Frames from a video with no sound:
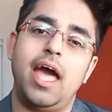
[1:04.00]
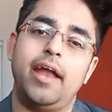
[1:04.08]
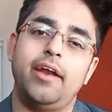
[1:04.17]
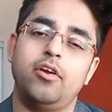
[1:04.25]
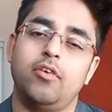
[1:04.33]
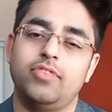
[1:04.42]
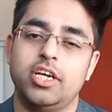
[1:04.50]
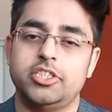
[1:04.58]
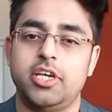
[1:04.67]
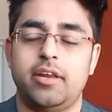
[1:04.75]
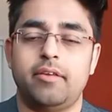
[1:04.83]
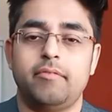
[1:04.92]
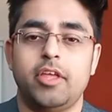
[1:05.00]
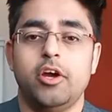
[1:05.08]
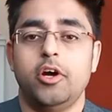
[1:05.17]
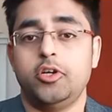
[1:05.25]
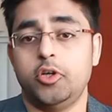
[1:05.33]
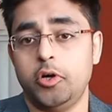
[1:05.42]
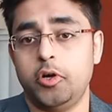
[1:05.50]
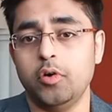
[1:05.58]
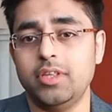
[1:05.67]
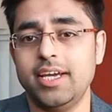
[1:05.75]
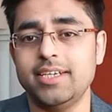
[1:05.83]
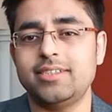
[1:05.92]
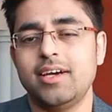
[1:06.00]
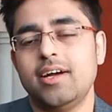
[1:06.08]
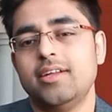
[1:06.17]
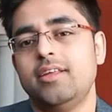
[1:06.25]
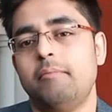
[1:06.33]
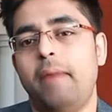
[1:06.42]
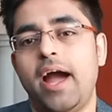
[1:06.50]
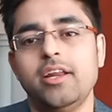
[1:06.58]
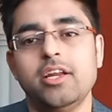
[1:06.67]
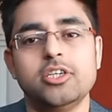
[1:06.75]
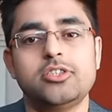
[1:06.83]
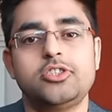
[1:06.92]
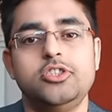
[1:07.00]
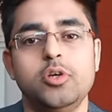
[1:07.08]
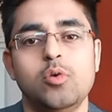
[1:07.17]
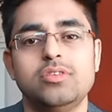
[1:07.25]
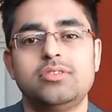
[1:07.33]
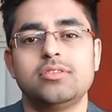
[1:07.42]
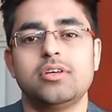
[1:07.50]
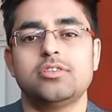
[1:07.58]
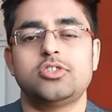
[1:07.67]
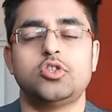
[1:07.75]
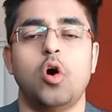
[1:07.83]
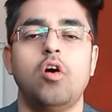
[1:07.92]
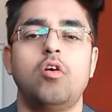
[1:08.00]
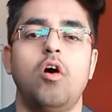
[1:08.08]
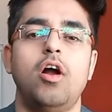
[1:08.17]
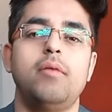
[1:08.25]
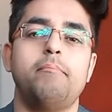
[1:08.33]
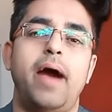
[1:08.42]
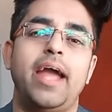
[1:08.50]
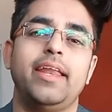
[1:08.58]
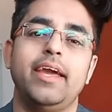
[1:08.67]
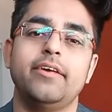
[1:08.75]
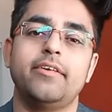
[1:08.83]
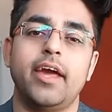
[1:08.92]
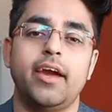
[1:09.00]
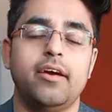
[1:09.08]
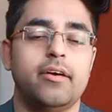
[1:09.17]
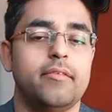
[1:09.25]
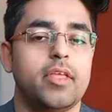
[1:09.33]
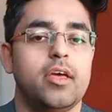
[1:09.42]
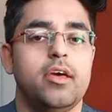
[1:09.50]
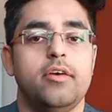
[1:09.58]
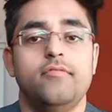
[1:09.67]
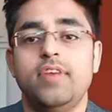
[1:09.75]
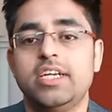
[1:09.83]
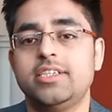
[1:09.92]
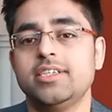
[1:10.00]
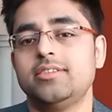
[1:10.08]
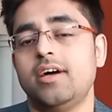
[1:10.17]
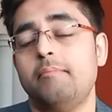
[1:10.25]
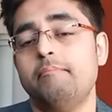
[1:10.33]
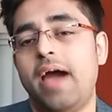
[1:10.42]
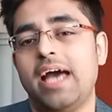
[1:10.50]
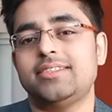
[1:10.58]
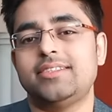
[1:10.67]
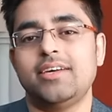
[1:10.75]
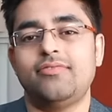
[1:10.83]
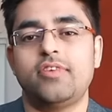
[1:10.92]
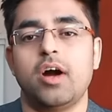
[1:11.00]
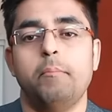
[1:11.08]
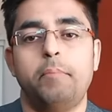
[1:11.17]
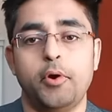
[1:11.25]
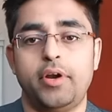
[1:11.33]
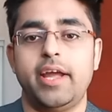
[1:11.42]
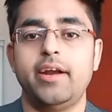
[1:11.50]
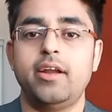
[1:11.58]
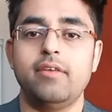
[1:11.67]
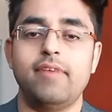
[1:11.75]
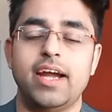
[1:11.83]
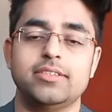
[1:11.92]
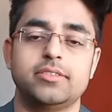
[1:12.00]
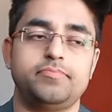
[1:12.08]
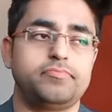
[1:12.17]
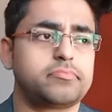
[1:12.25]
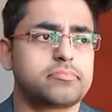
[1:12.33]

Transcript: the end of the chain. To do this, the miners use so-called mining rig, which is a massive computing device.